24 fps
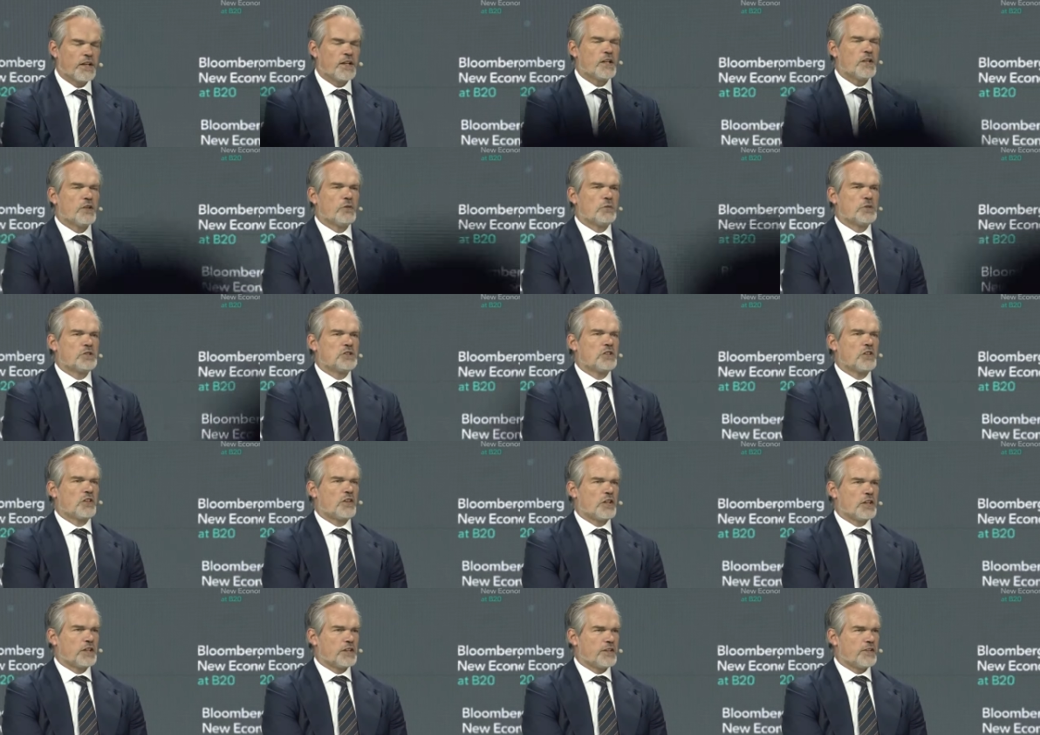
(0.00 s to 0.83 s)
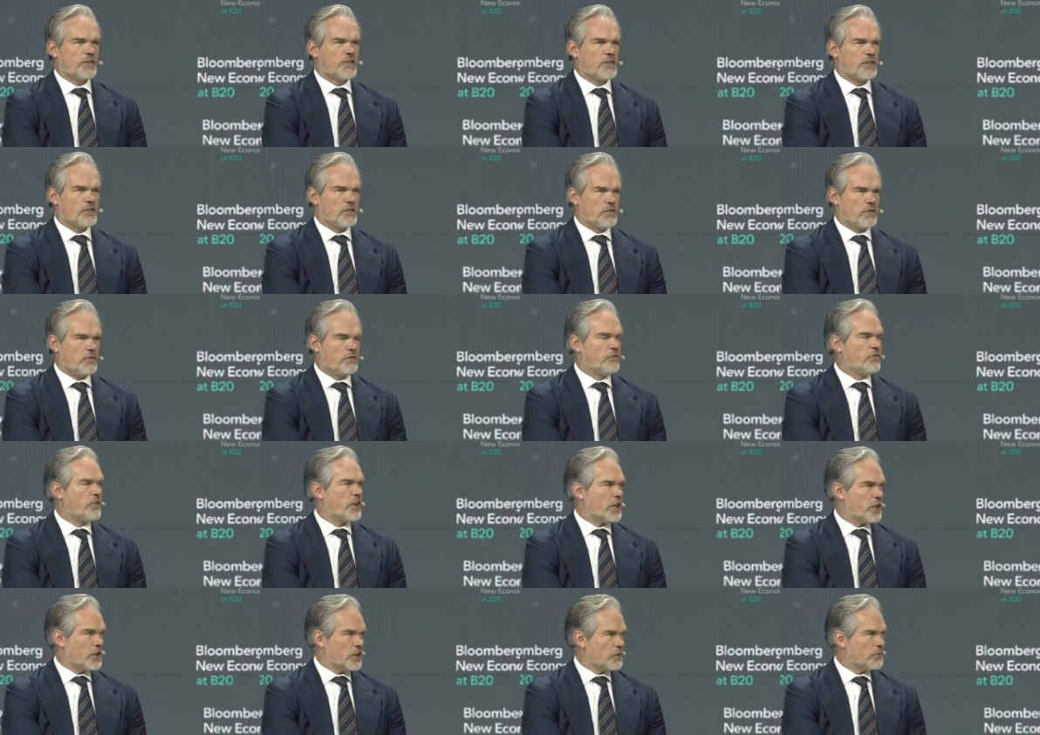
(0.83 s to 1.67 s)
which I think is a
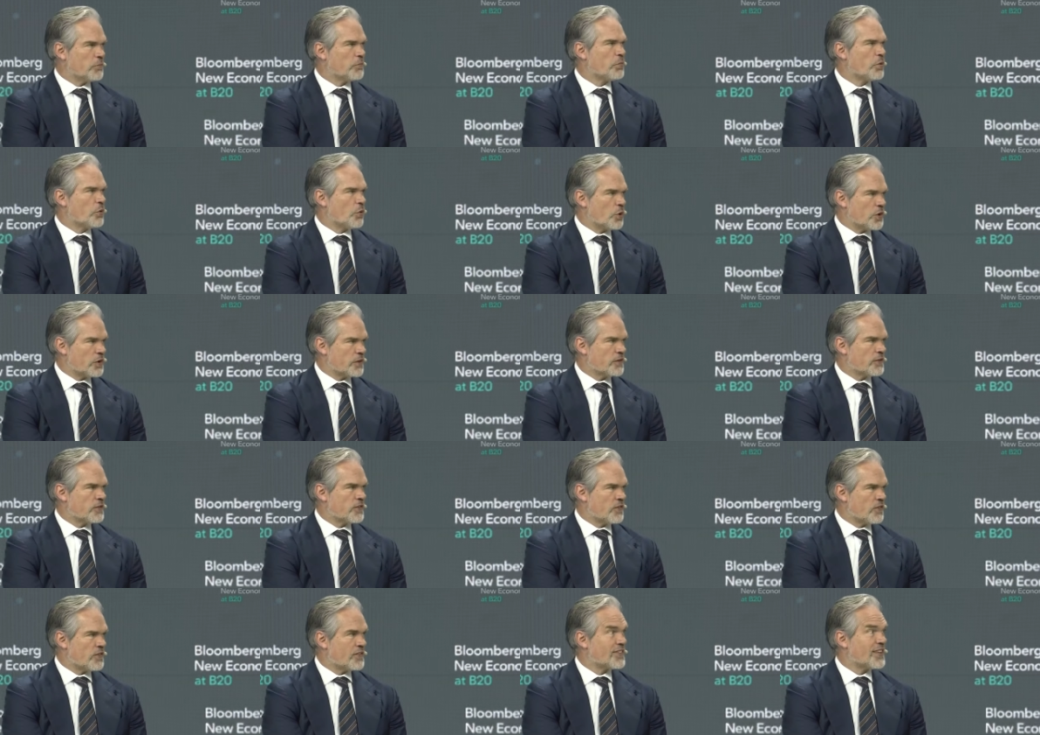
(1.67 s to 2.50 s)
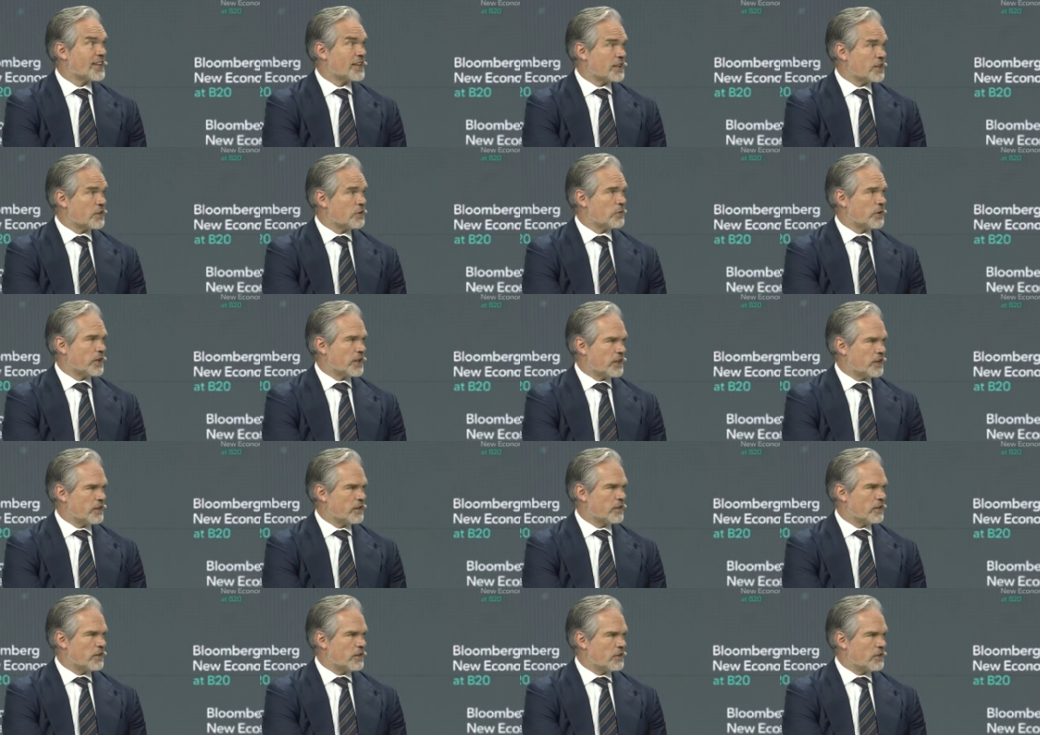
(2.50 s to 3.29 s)
very important takeaway